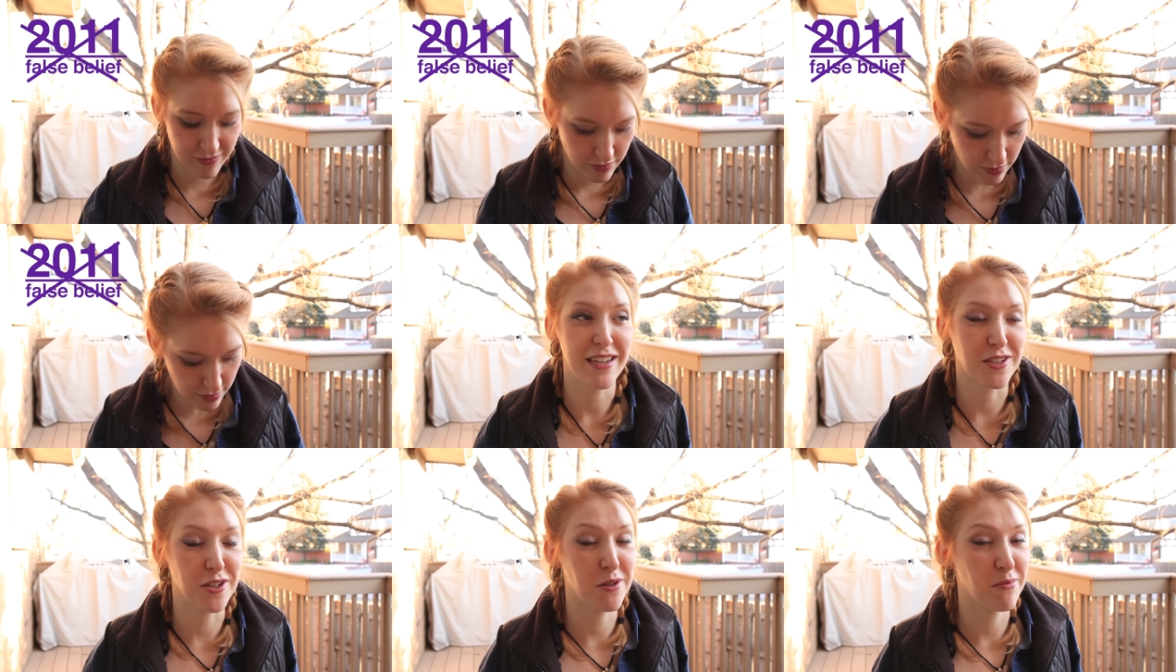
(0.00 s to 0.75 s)
My
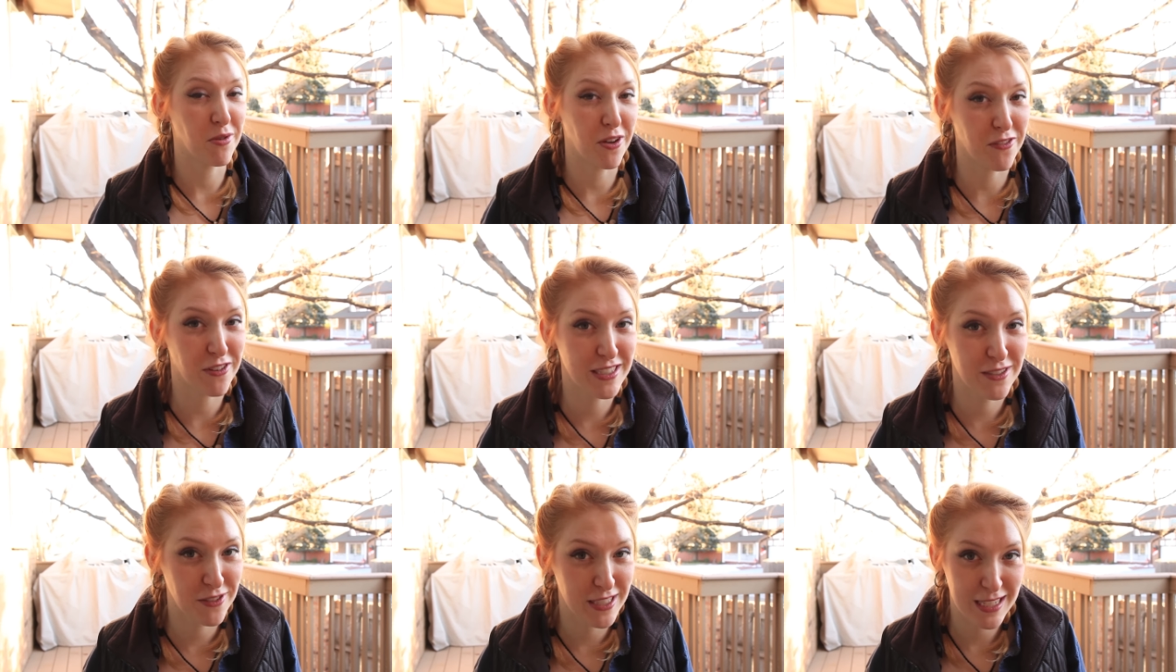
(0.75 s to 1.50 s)
current
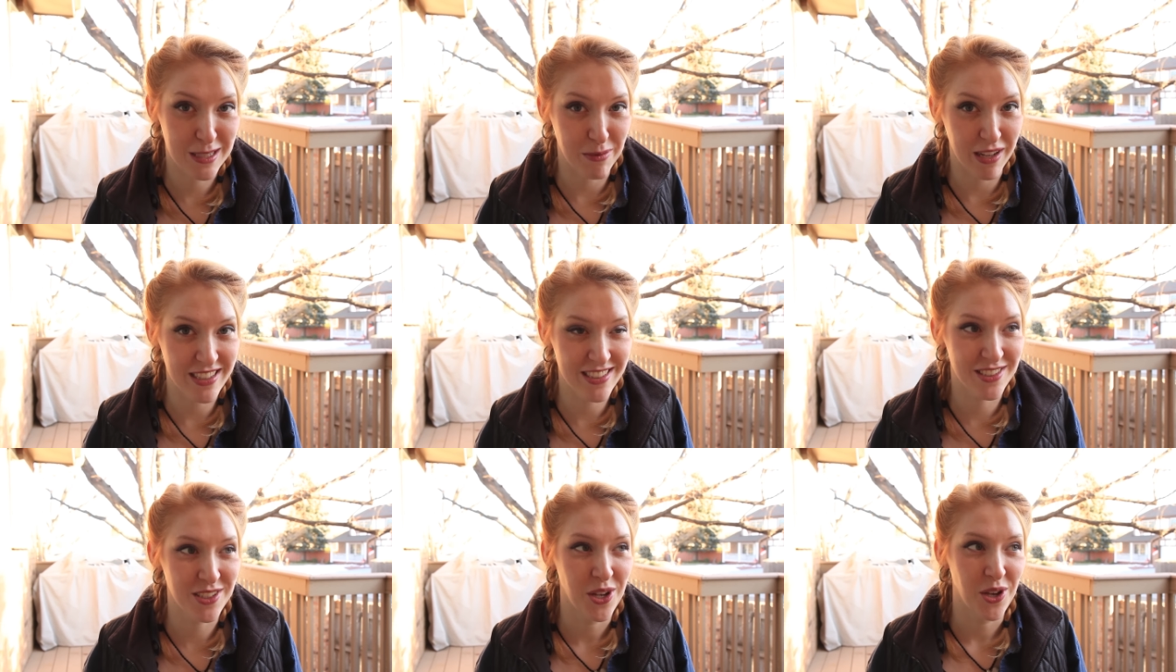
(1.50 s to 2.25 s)
boyfriend of six
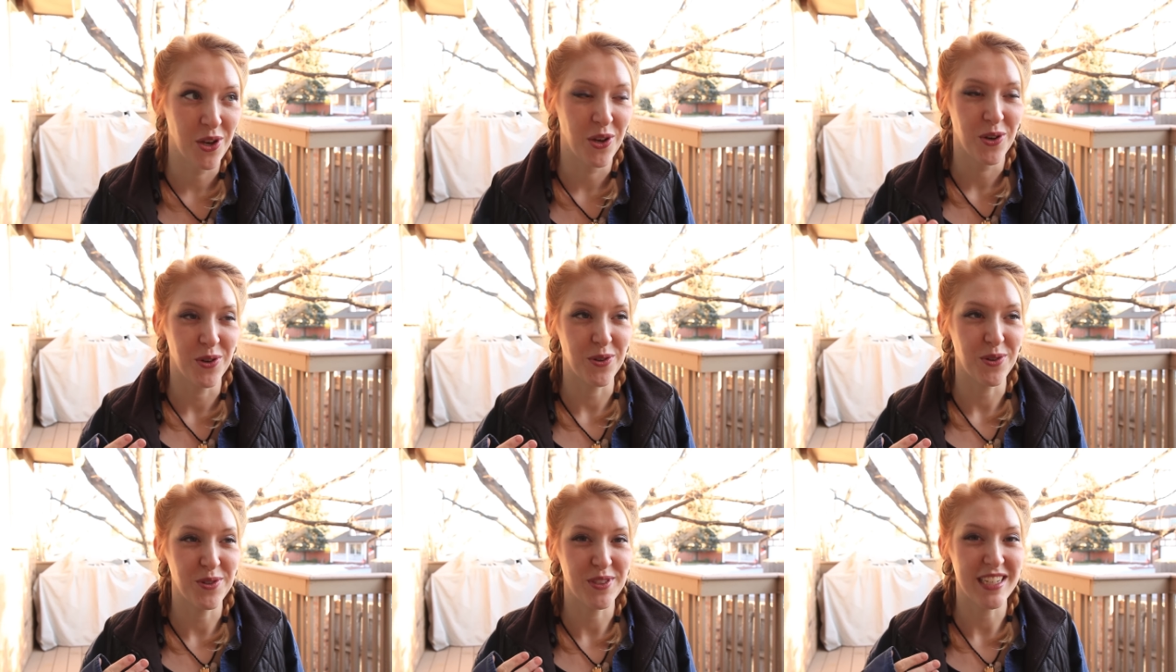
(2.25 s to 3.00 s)
months
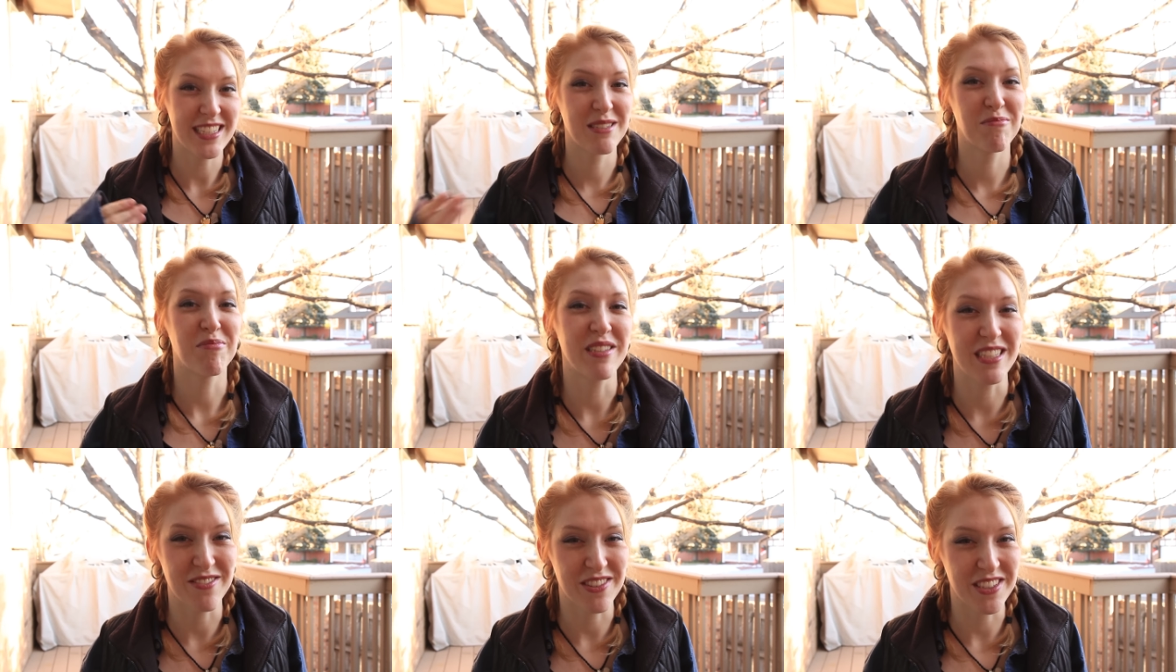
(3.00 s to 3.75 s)
who doesn't
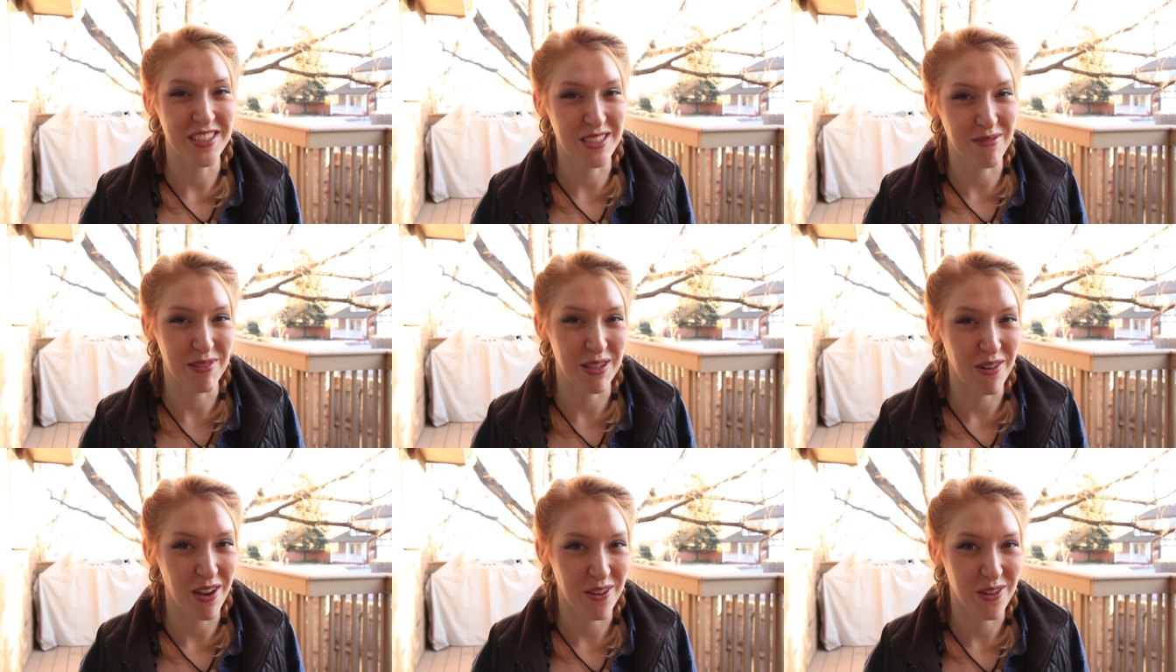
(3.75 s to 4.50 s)
believe there's something
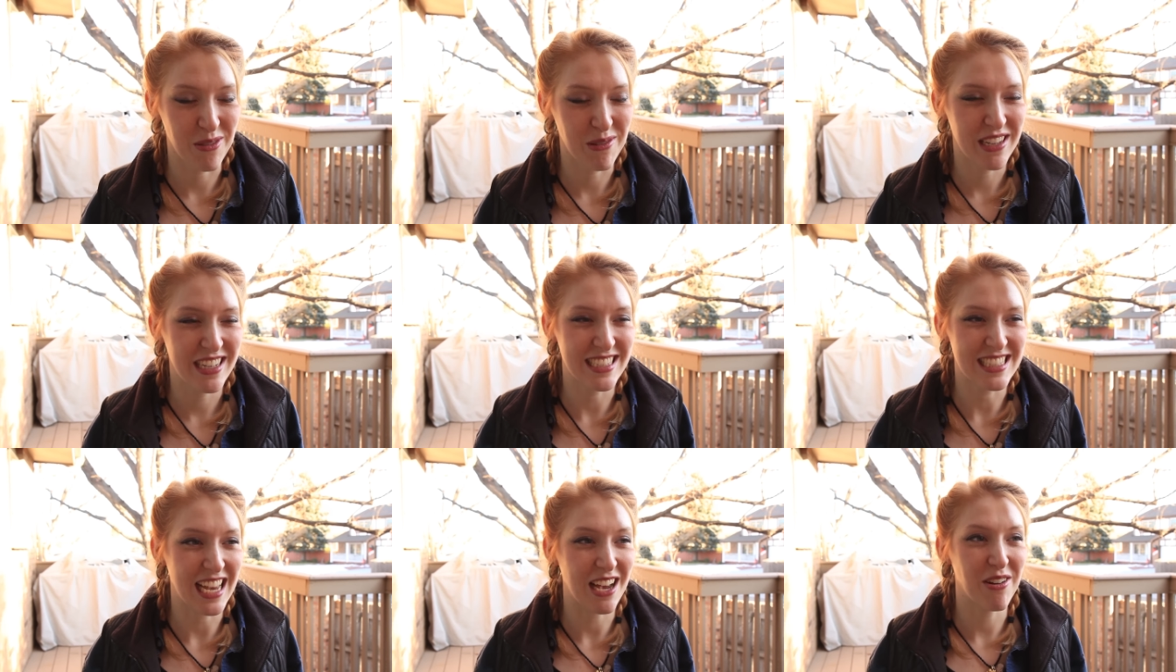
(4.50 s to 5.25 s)
wrong with me
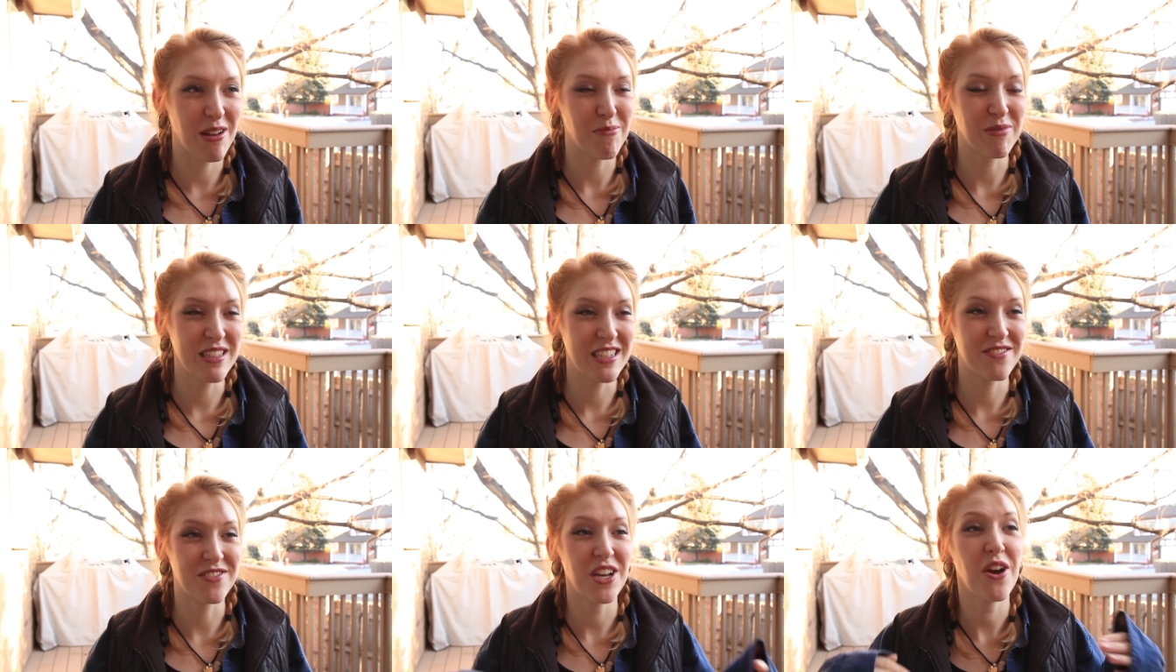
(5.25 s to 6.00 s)
is how I
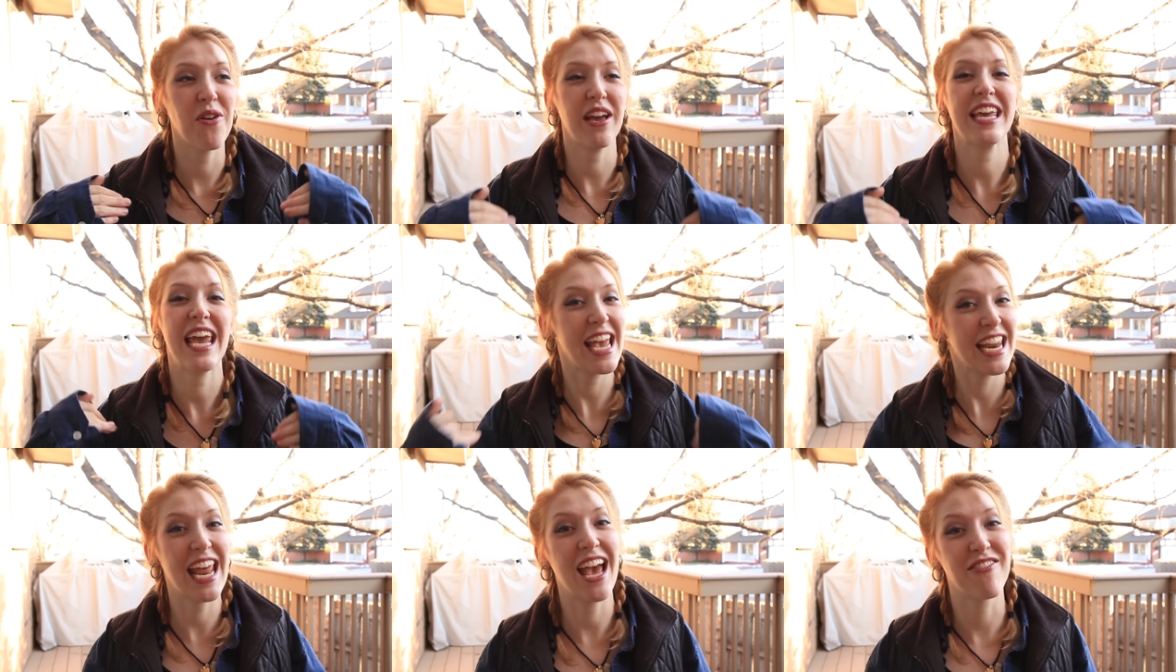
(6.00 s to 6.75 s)
believed, oh, I
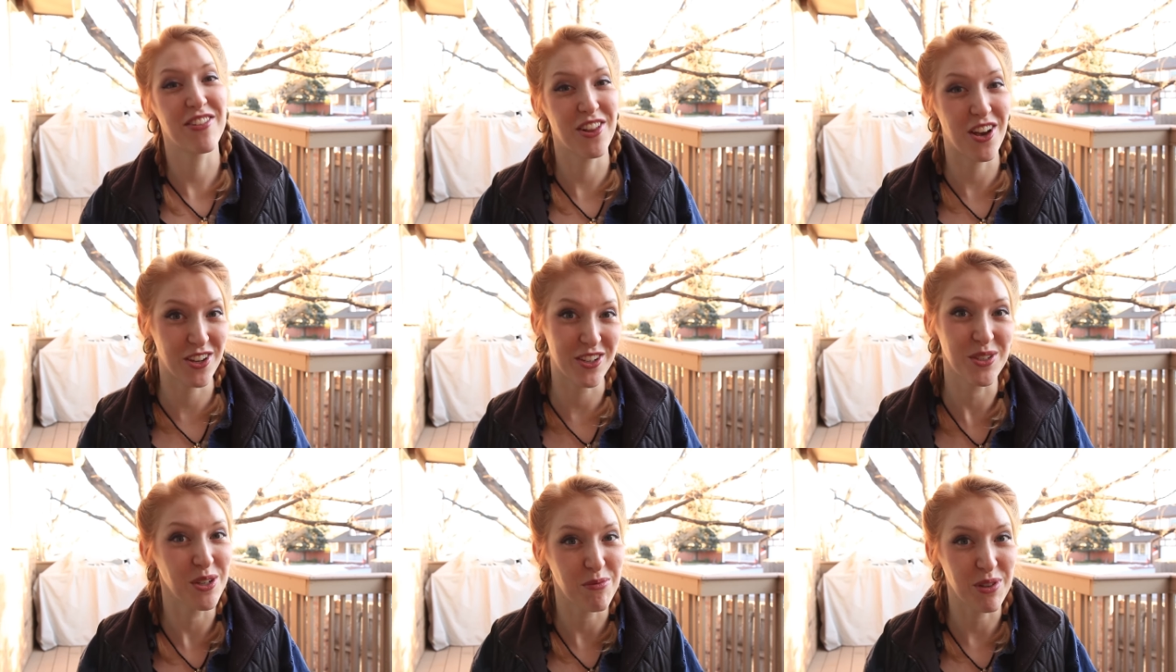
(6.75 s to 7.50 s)
can have a longer
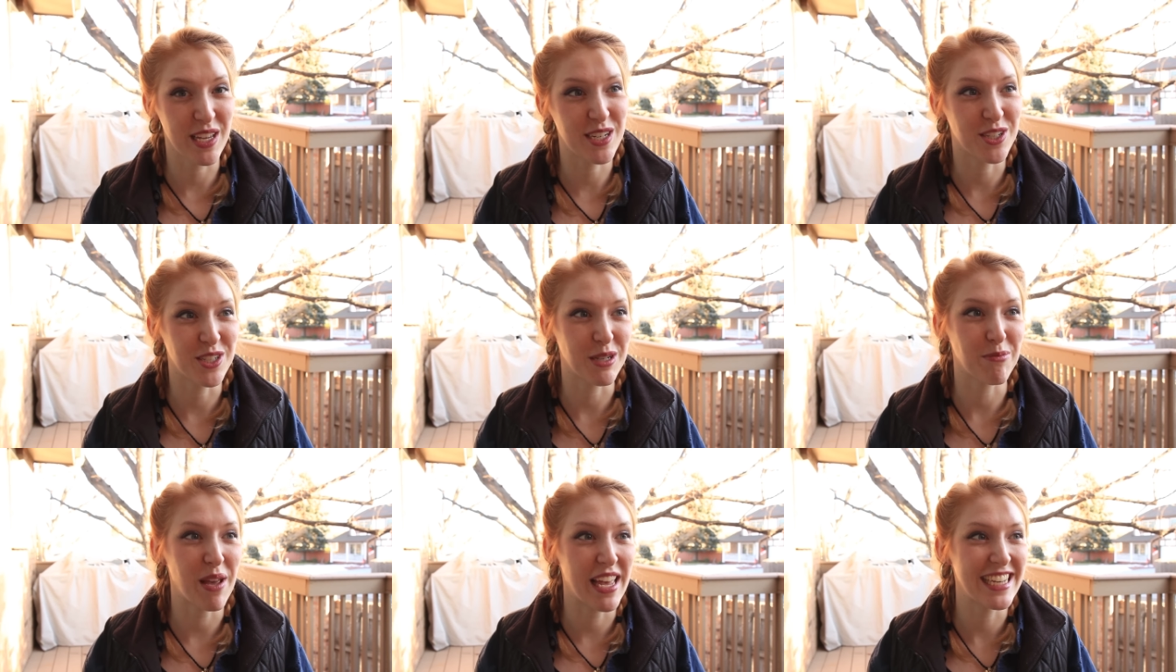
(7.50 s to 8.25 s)
term
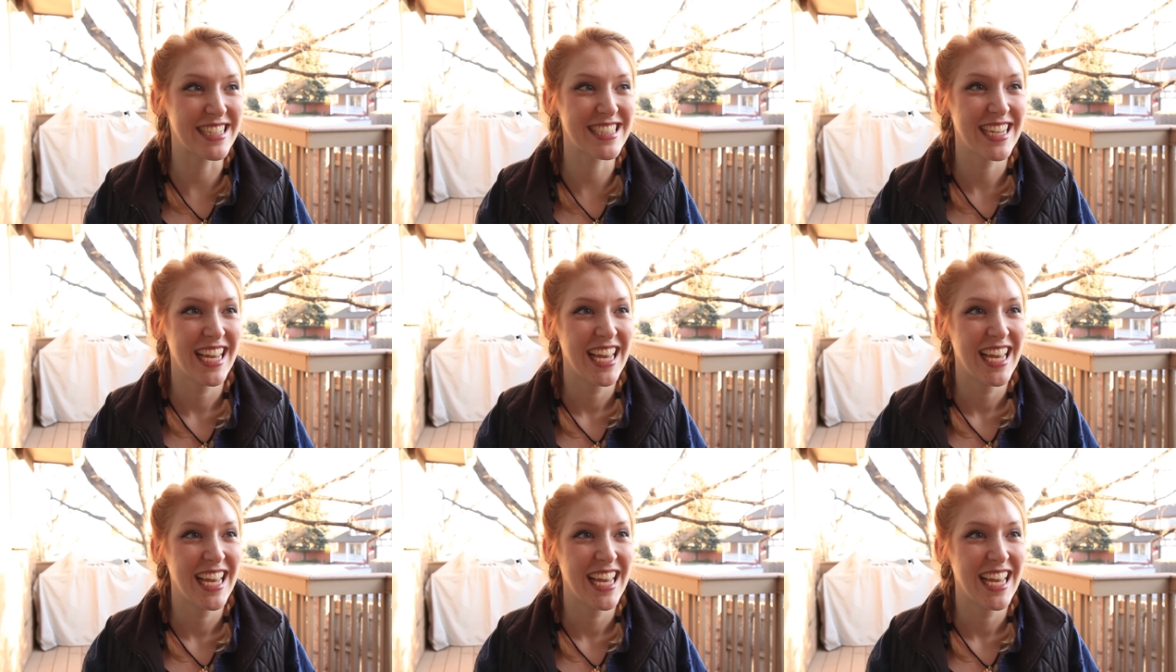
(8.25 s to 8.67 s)
relationship, and